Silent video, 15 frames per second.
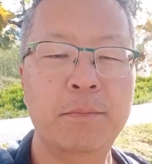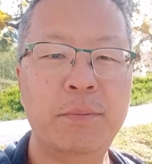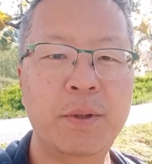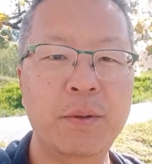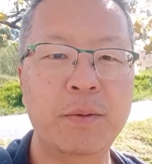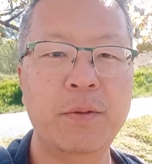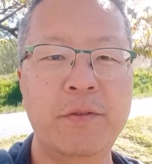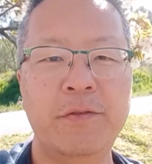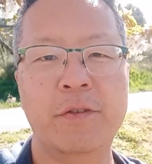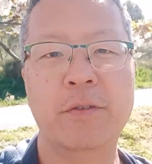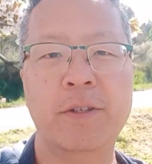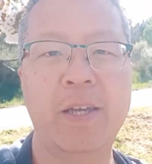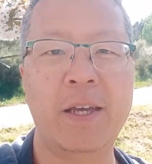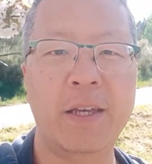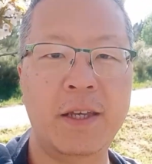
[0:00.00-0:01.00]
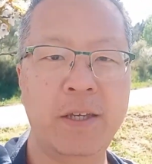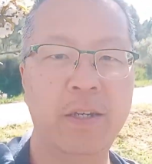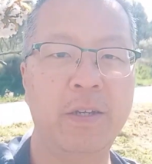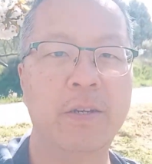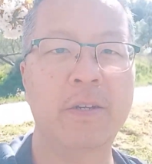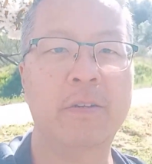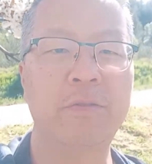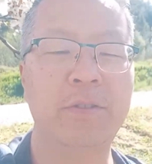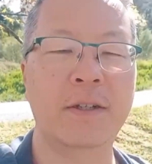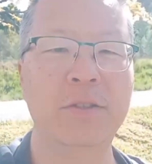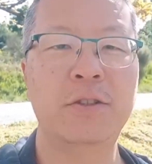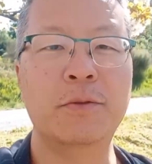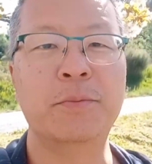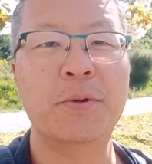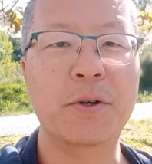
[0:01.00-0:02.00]
beautiful day here in north
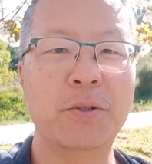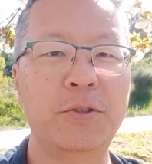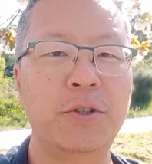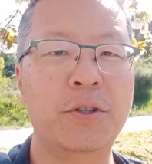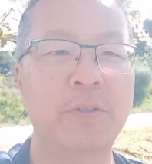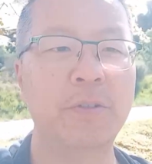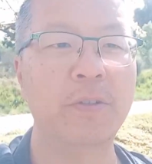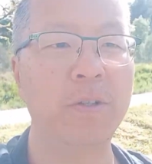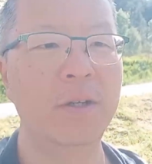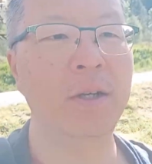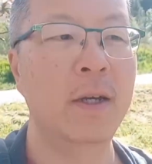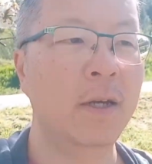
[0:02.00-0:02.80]
central Portugal.